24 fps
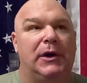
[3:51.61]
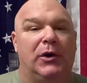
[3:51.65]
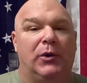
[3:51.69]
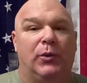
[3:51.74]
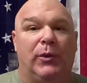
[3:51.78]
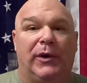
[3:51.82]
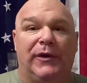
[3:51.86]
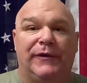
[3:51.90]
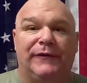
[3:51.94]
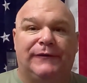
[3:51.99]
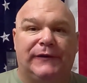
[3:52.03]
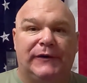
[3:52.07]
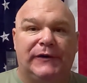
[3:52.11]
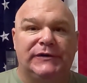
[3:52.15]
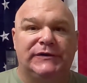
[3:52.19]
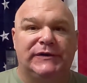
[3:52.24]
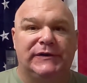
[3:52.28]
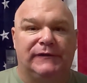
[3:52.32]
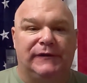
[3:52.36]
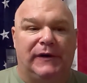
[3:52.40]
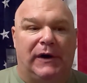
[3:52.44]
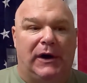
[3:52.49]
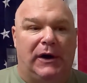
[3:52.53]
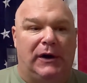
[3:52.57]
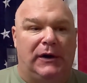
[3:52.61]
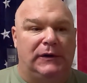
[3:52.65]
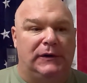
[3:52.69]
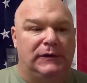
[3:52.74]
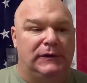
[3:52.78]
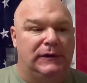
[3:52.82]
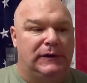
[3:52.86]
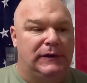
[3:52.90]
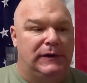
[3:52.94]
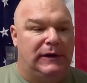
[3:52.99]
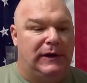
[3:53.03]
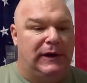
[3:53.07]
Well, first of all,
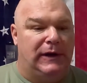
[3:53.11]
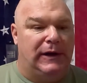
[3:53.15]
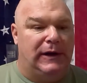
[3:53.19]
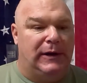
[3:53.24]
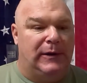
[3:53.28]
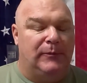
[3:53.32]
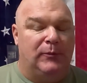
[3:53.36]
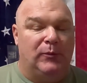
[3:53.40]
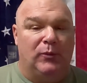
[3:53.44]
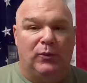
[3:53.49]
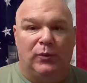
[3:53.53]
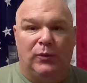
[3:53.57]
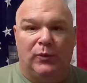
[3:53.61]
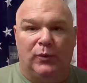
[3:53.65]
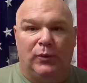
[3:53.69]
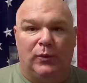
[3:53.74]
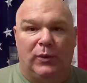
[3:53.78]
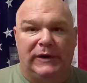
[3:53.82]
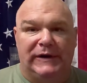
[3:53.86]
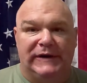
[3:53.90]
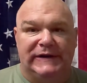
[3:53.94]
what